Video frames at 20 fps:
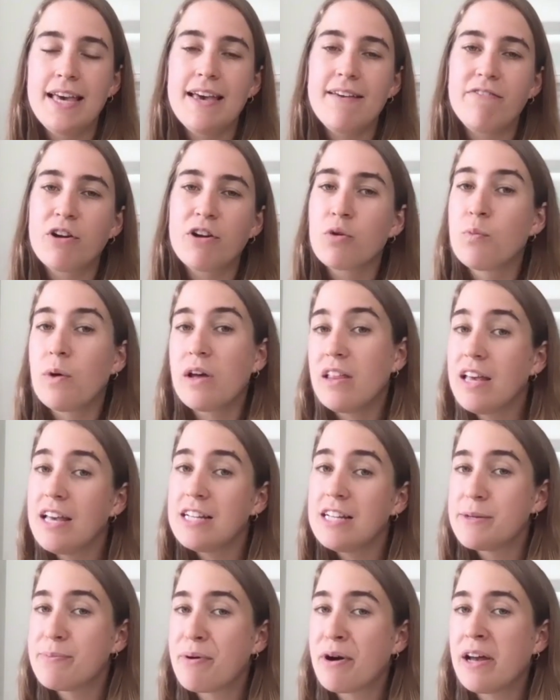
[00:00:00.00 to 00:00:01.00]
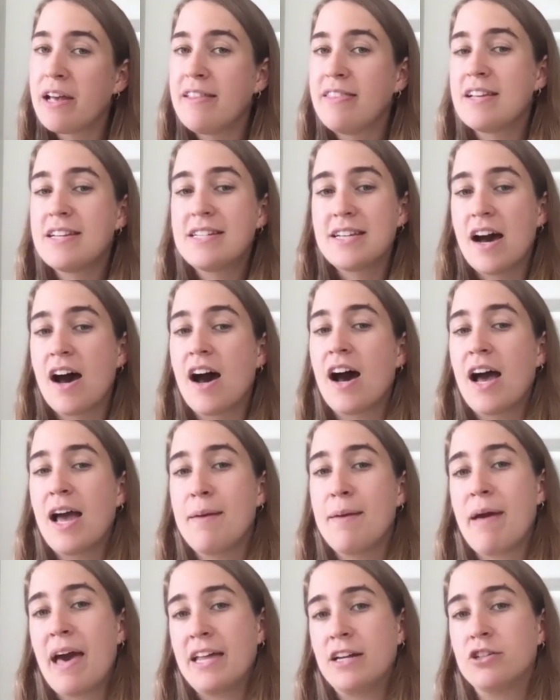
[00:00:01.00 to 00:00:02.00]
If you're willing to put in the
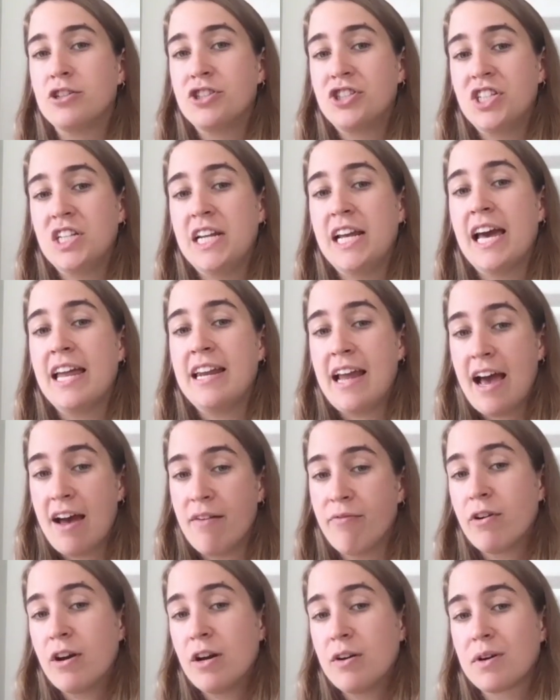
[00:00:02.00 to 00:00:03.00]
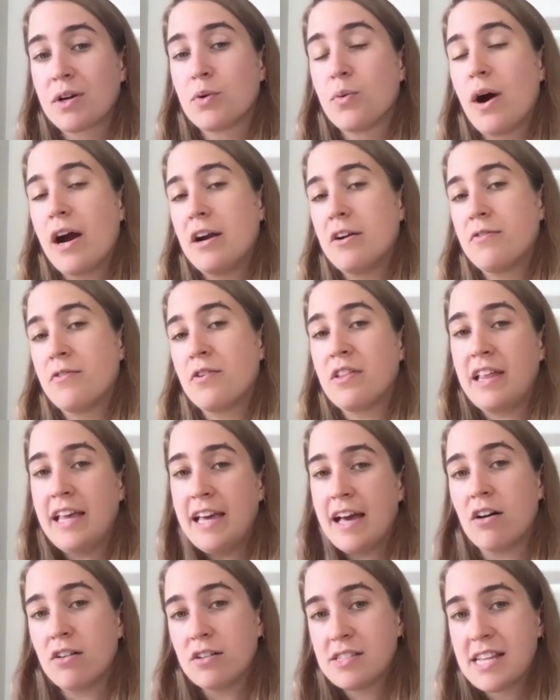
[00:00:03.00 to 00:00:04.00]
time, energy, and effort required for the
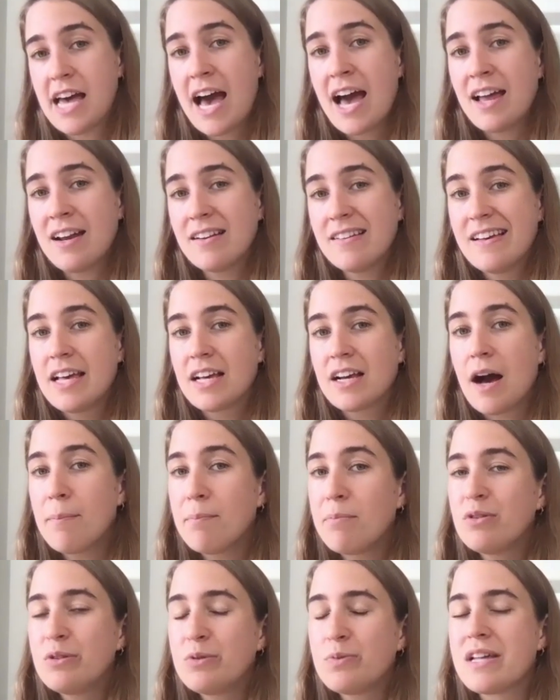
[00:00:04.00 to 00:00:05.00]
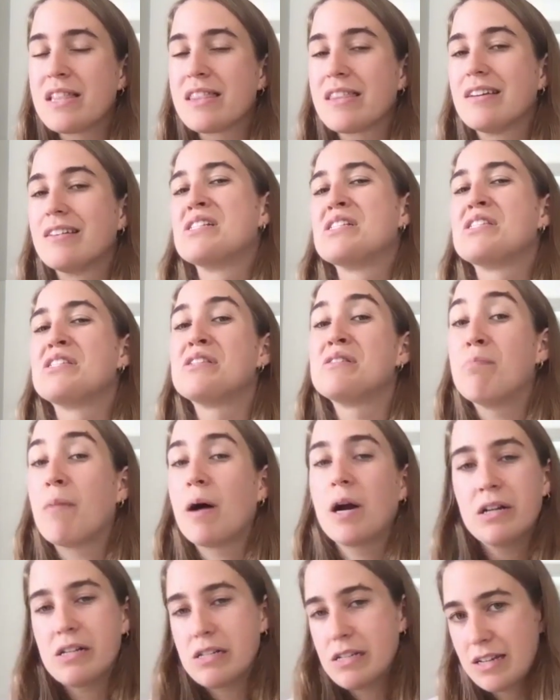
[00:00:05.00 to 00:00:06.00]
LSAT, coupled with
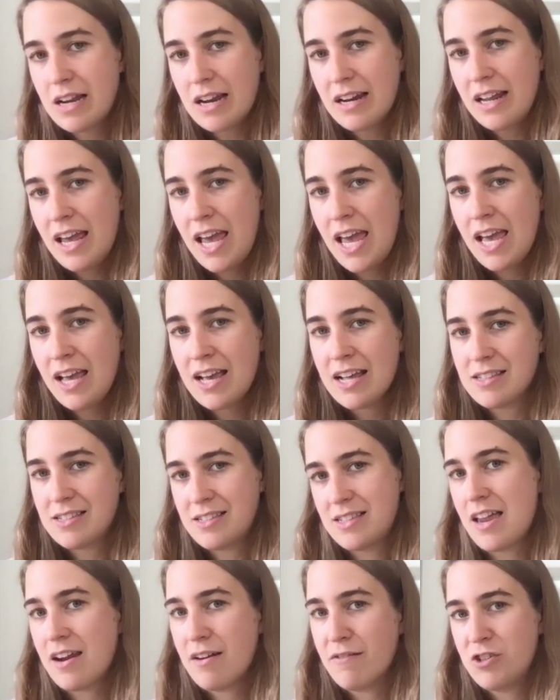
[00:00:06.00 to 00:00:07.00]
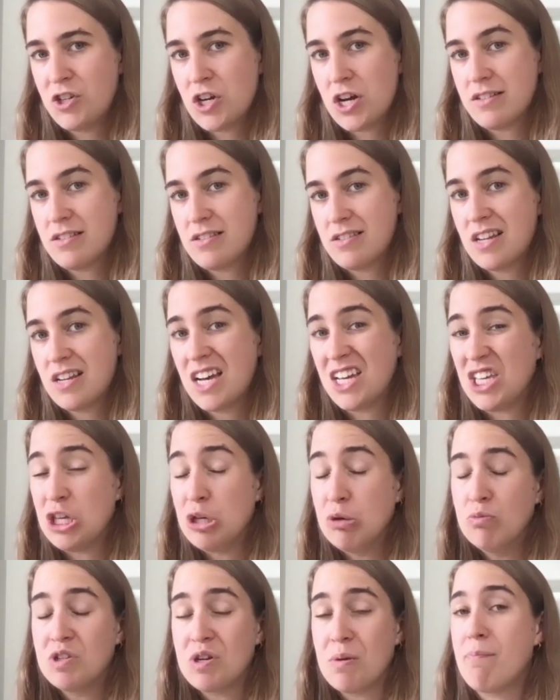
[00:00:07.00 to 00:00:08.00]
smart studying instead of just a
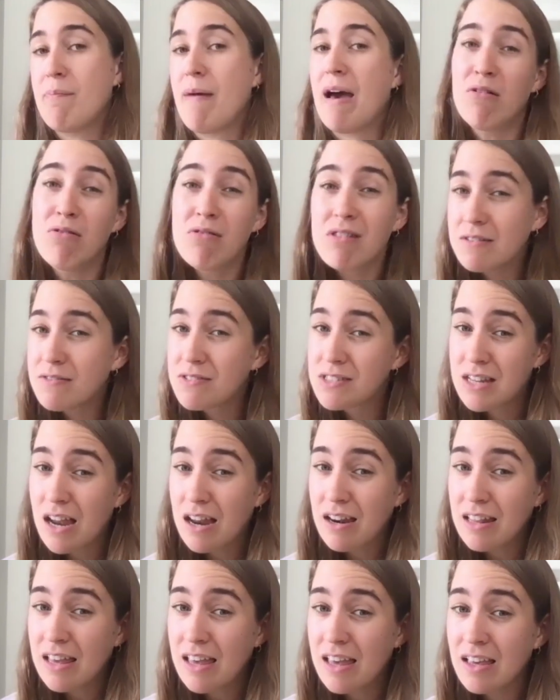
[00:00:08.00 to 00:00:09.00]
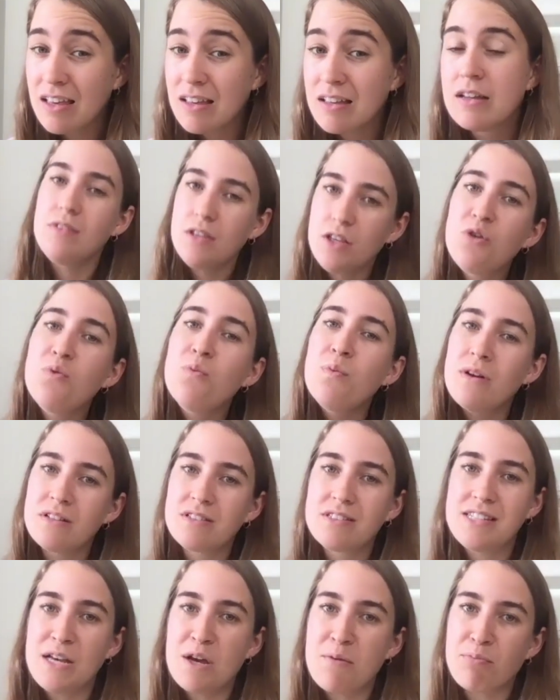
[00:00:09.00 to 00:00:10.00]
huge amount of studying, you will
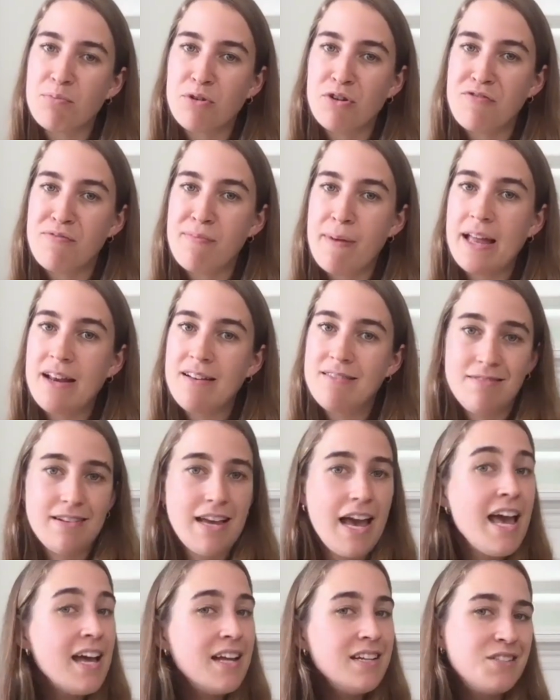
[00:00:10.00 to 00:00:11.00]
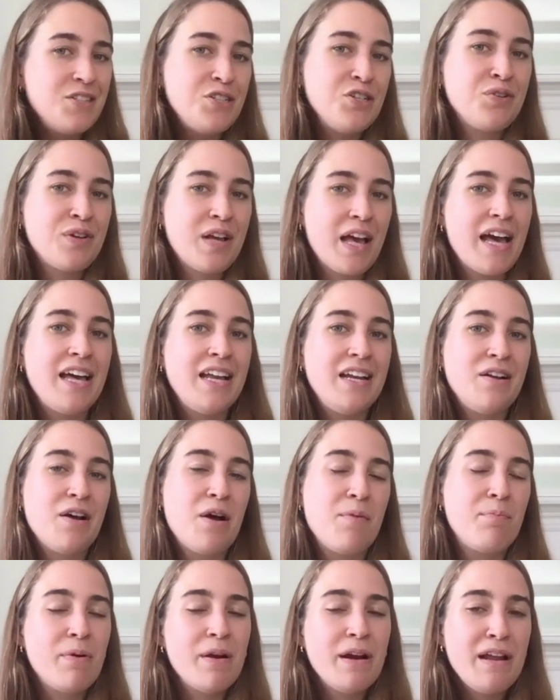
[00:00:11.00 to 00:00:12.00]
see improvement, and you'll get
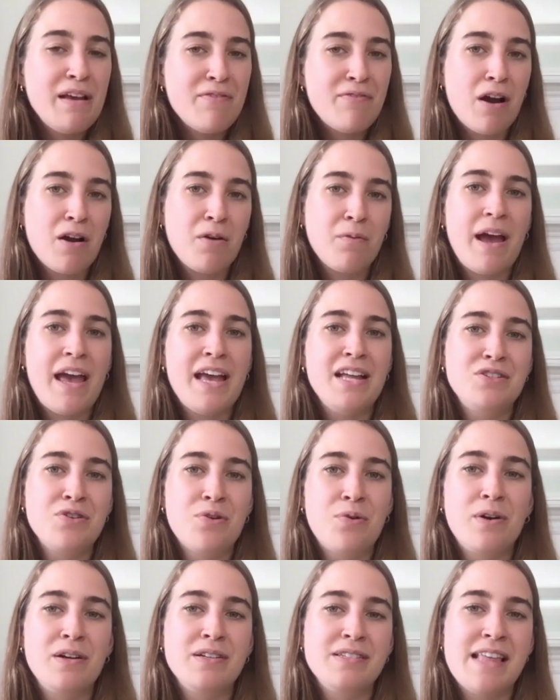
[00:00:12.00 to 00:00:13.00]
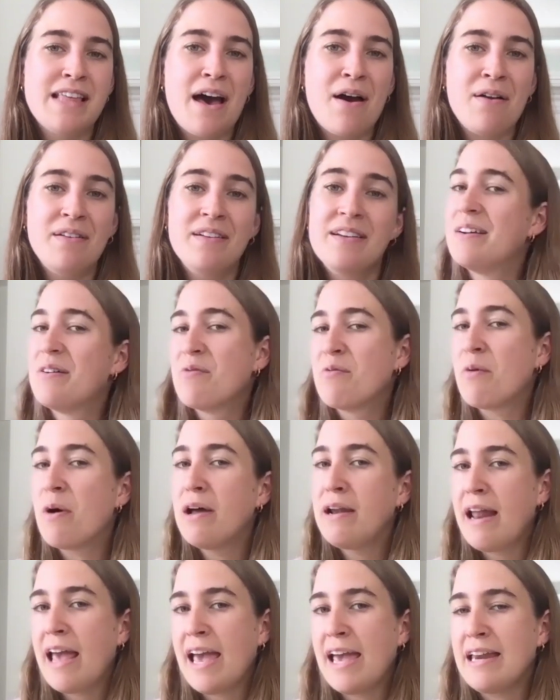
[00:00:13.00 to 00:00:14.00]
a pretty far way towards that
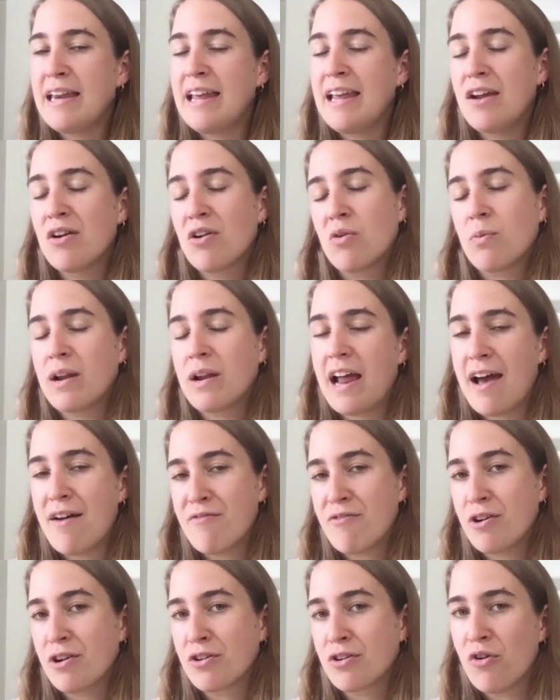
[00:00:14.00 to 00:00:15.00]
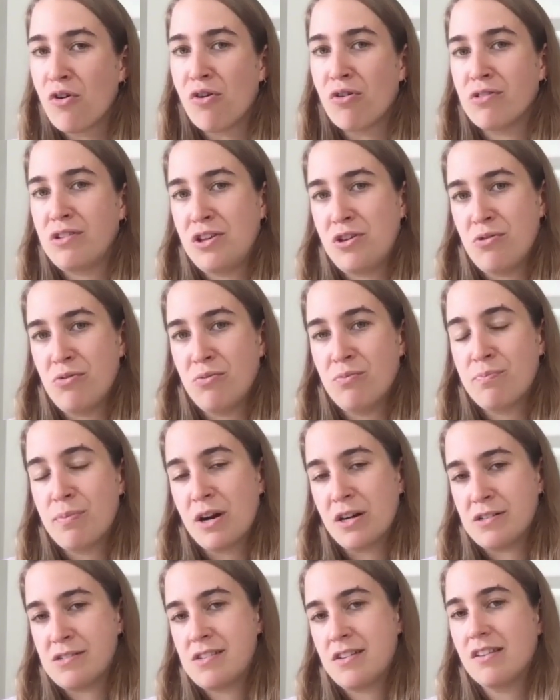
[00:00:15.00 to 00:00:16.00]
180 or whatever goal you
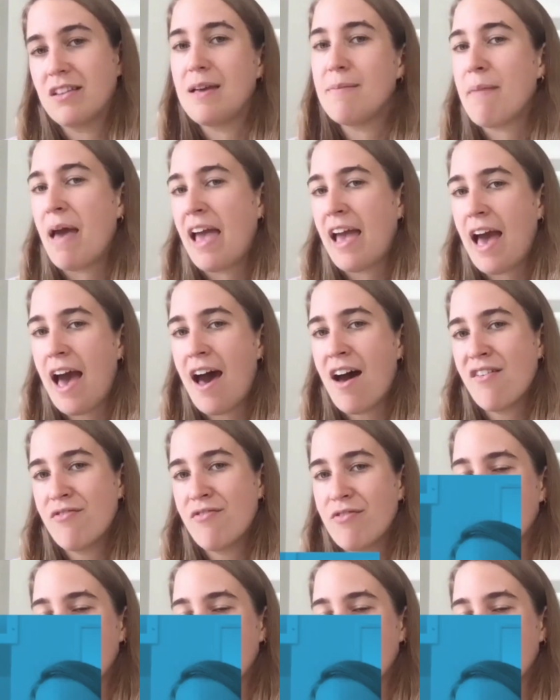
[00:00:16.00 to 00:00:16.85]
personally may have.